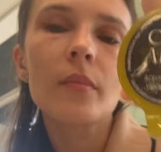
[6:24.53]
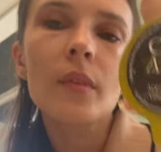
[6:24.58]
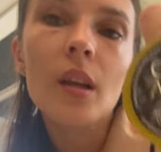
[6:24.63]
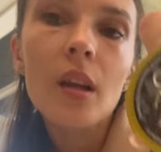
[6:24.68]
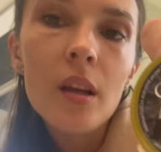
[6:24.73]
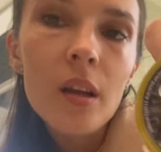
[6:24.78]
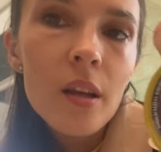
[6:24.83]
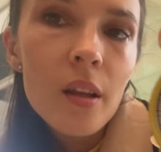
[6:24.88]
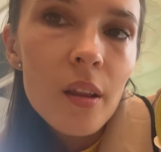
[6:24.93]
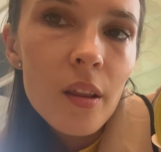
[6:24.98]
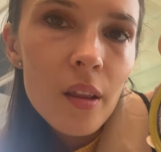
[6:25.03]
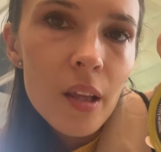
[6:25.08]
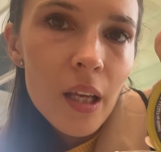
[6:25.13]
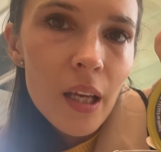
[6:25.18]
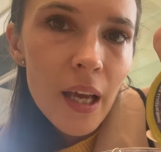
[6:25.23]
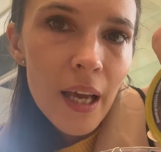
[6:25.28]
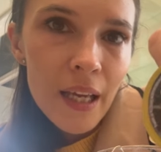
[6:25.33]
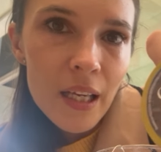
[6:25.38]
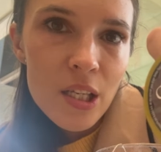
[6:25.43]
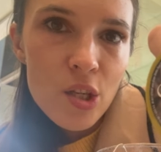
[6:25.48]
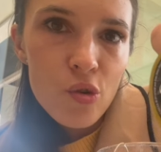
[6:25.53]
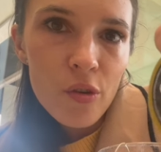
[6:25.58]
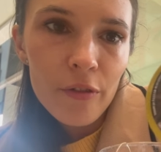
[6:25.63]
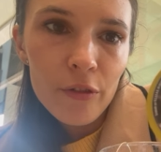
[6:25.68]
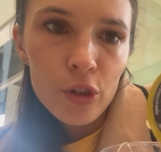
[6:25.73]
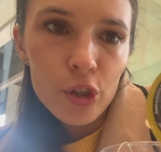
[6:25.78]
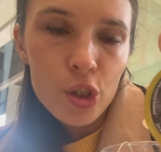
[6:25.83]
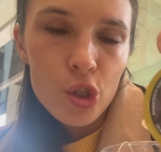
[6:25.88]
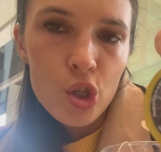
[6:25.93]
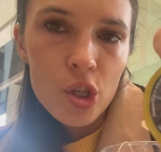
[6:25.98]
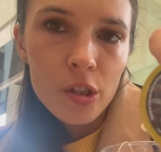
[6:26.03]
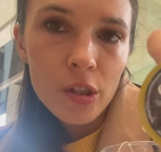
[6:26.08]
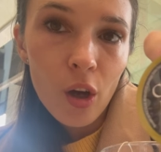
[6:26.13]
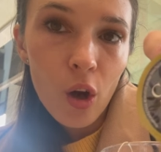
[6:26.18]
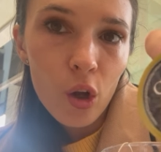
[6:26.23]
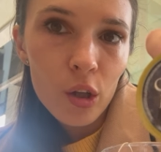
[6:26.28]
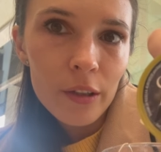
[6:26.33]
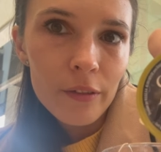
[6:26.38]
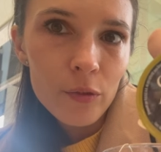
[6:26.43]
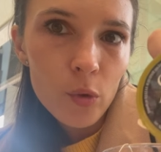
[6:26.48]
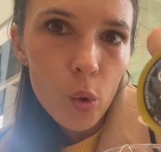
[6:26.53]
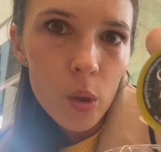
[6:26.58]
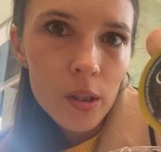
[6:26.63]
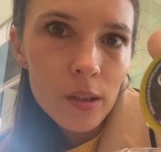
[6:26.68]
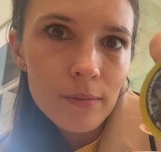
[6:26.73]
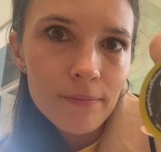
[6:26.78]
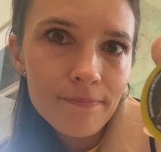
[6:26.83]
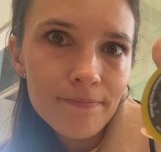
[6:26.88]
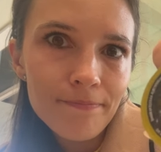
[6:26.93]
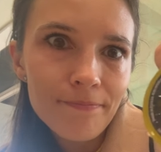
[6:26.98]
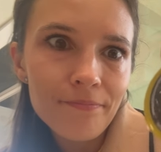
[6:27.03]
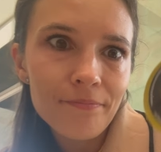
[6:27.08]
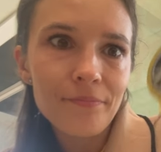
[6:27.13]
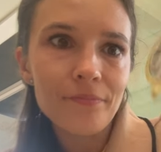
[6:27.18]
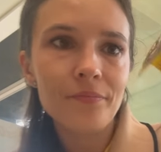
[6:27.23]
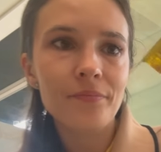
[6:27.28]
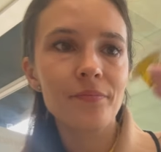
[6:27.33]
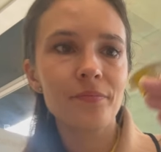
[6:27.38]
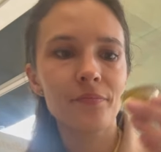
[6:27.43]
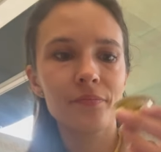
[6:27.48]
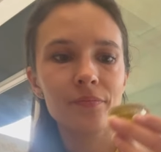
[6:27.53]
The extra virgin olive oil.